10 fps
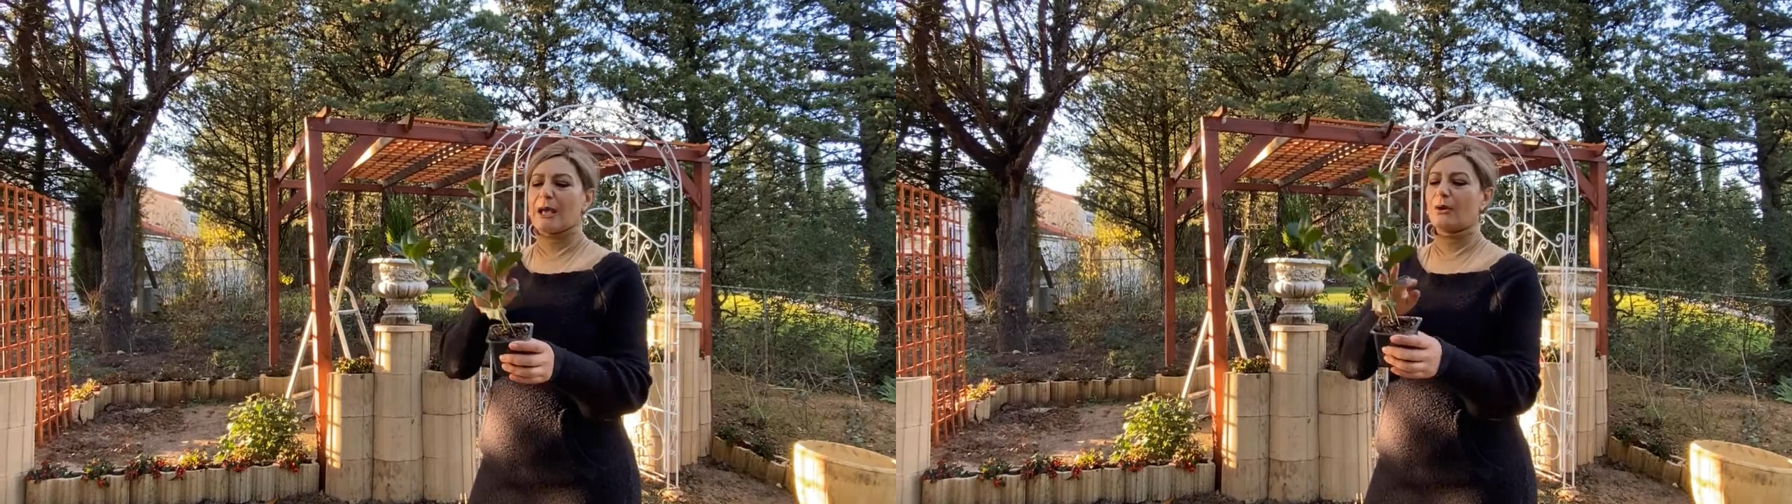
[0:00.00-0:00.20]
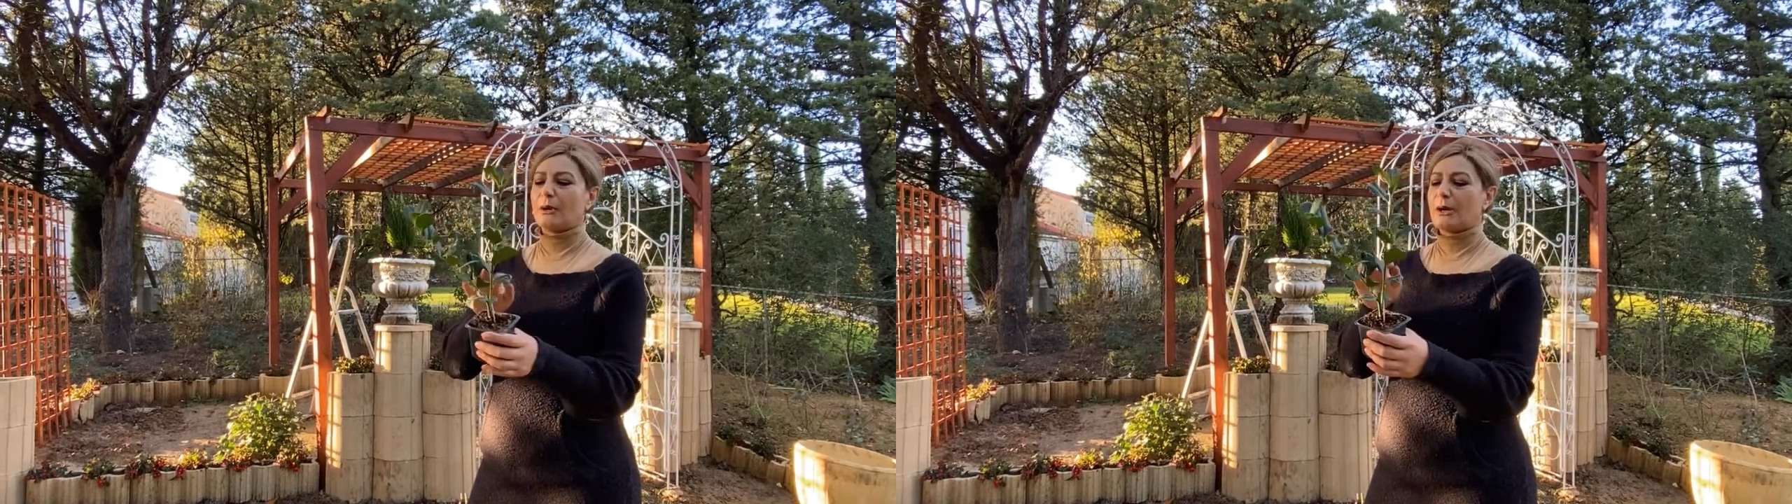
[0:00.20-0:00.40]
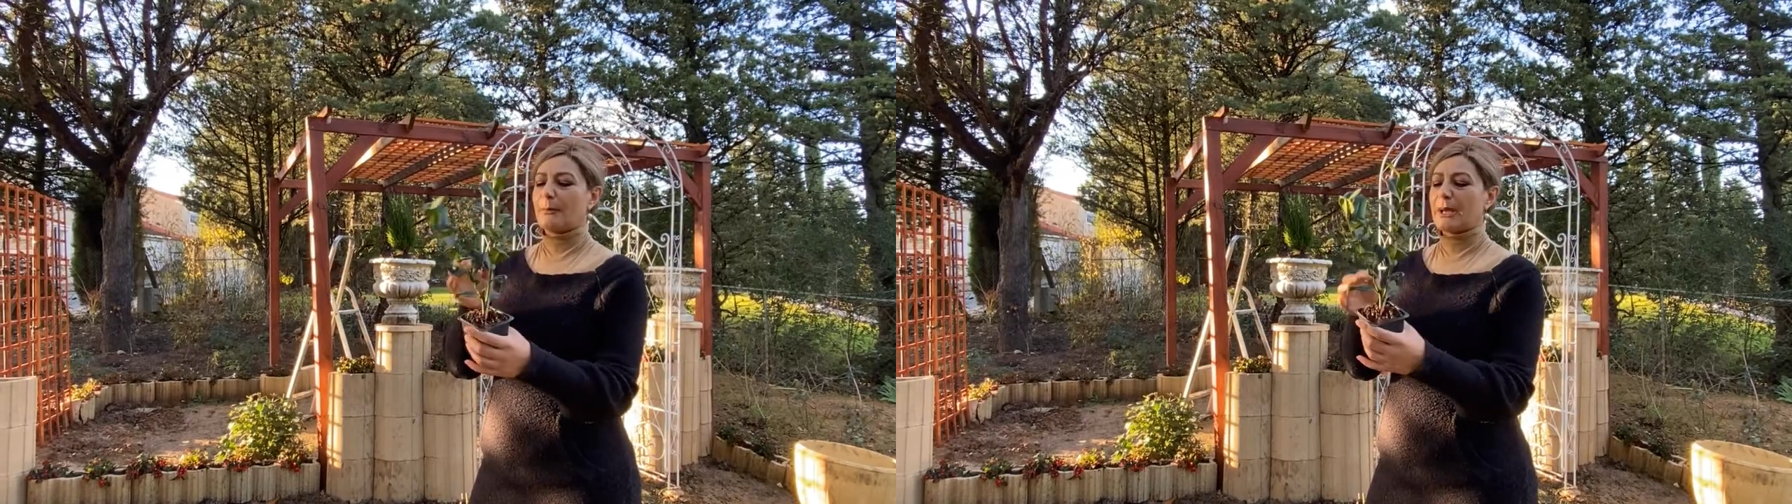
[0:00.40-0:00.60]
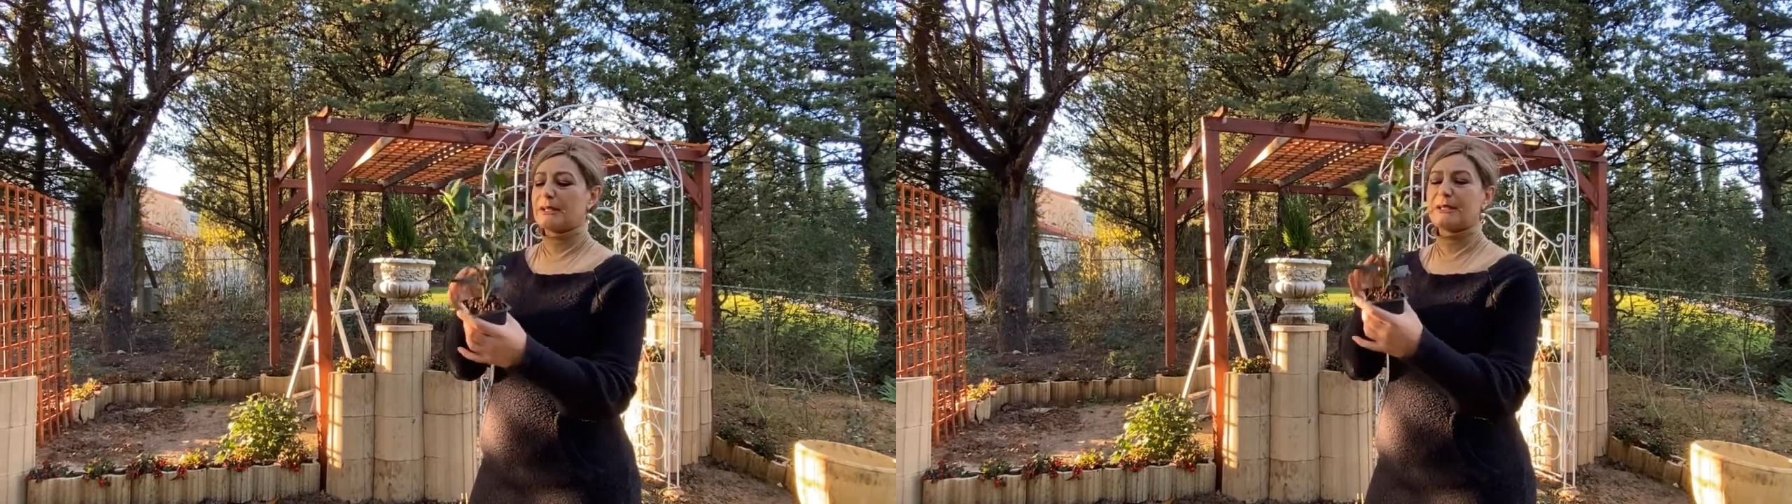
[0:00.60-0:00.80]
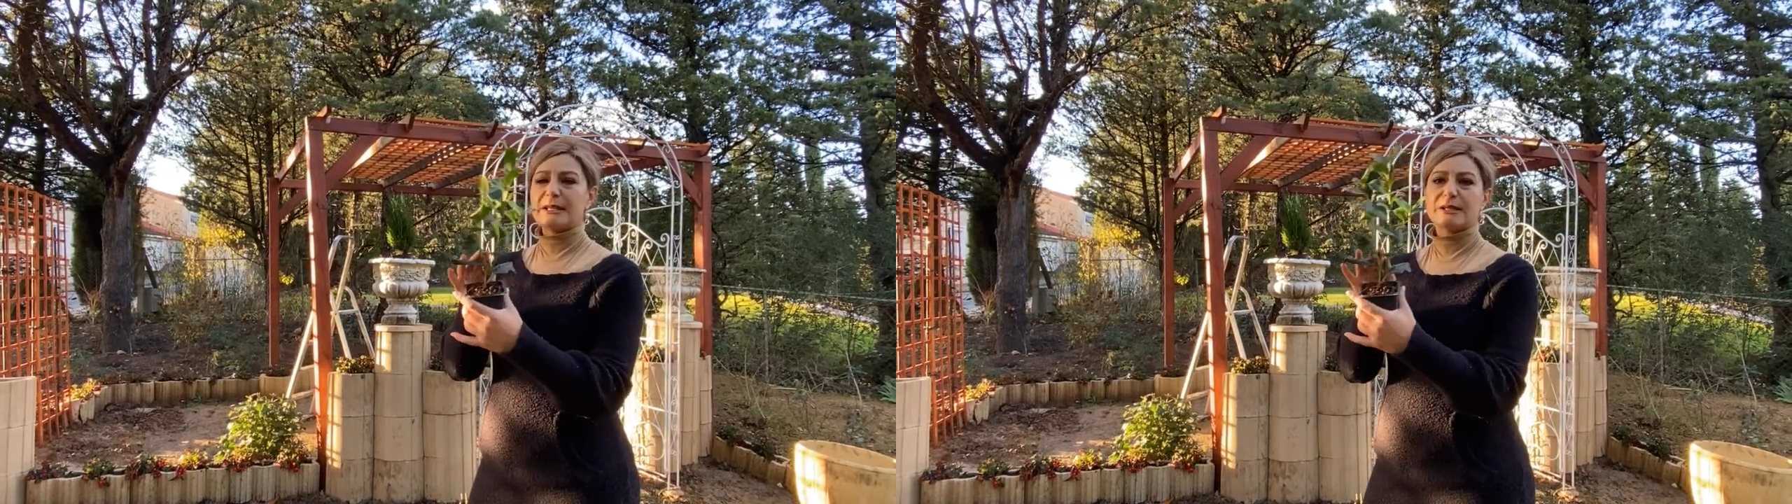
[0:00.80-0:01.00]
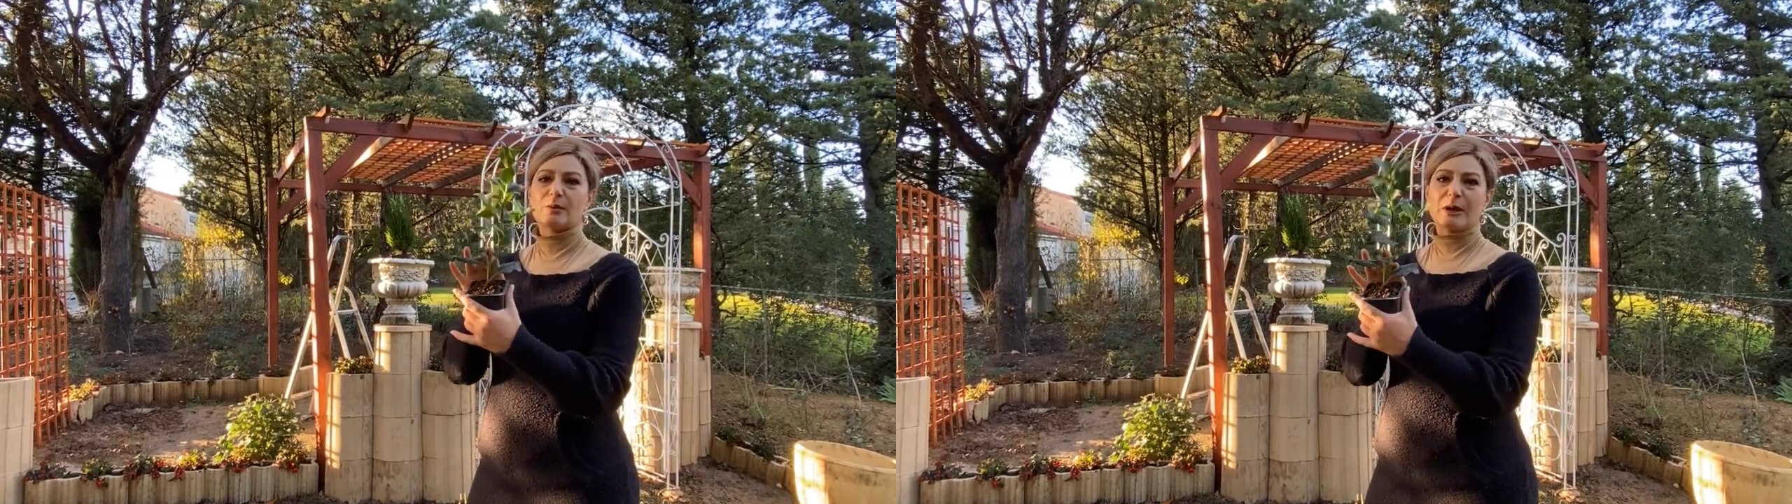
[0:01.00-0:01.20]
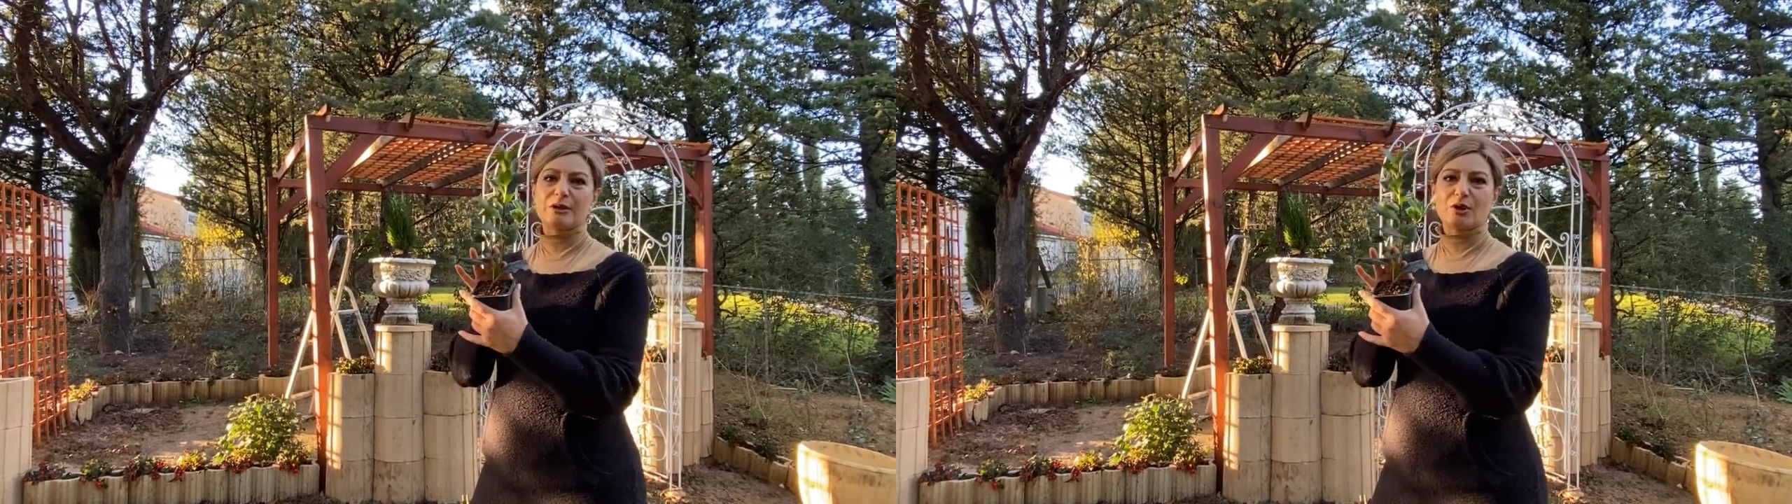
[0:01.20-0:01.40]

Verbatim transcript: um, and these ones